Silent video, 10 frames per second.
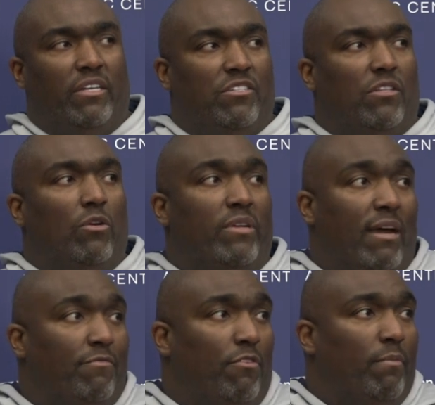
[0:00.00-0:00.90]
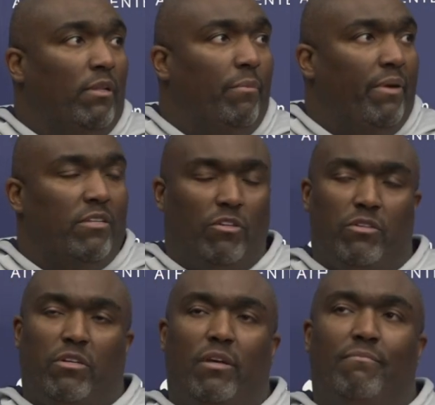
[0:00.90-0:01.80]
slowed down for him a little bit, so it's
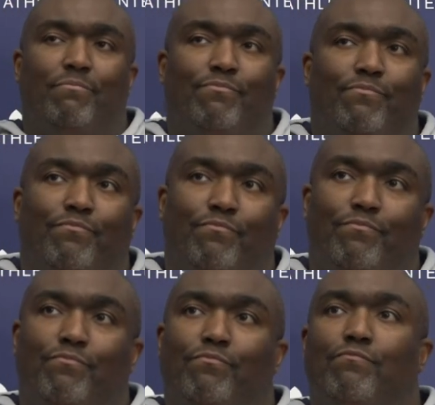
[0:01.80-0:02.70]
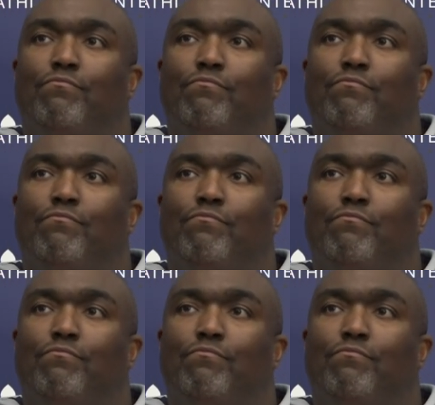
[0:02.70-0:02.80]
good. What's